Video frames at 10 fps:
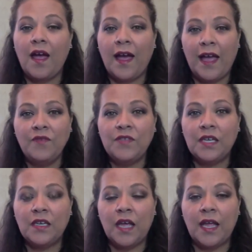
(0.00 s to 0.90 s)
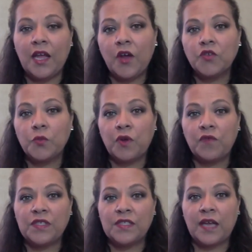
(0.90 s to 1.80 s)
I have done a character
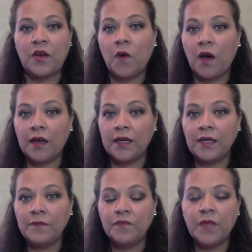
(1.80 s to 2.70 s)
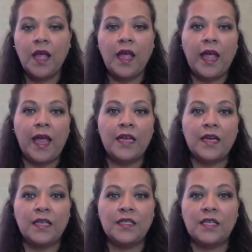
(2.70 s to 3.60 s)
breakfast at Ohana, and
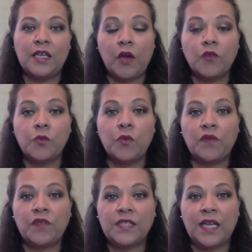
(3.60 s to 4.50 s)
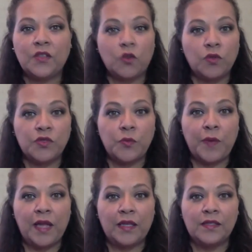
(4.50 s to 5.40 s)
I did a character breakfast at the Crystal
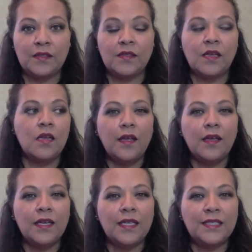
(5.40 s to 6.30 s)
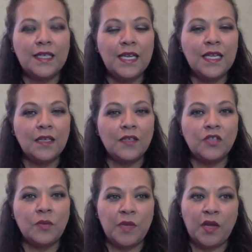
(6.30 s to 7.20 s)
Palace. And I did eat lunch
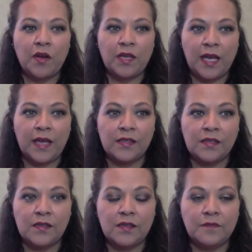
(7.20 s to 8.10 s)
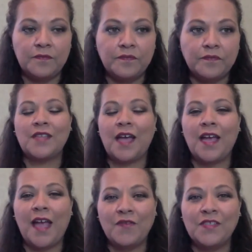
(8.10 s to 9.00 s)
at Be Our Guest. I
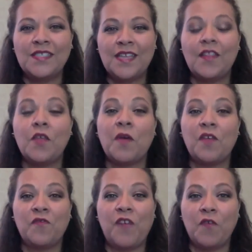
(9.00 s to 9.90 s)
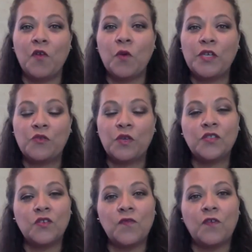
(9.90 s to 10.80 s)
have to say that my favorite restaurant
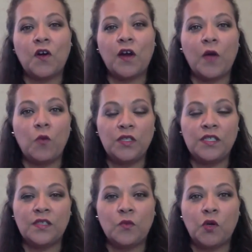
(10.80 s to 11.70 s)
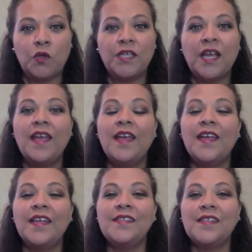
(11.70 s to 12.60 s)
so far at Walt Disney World
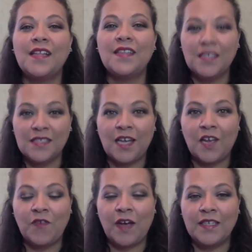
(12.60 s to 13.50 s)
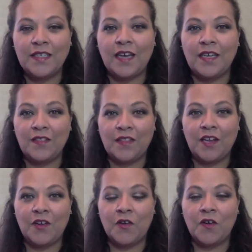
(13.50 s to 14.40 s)
is the Sci-Fi Dine-In
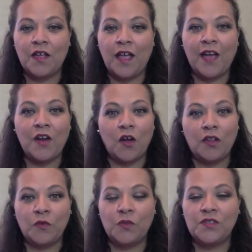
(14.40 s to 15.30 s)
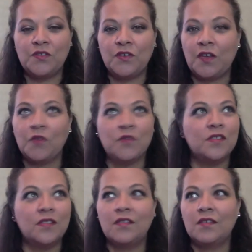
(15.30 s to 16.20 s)
Theater at Hollywood
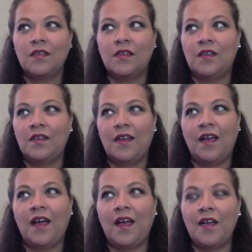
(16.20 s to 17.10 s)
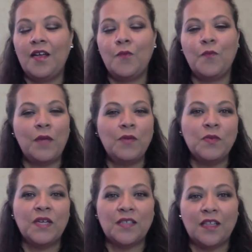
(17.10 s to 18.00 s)
Studios. Maybe it's
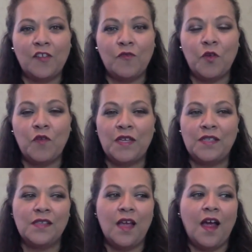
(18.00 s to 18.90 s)
because I love movies.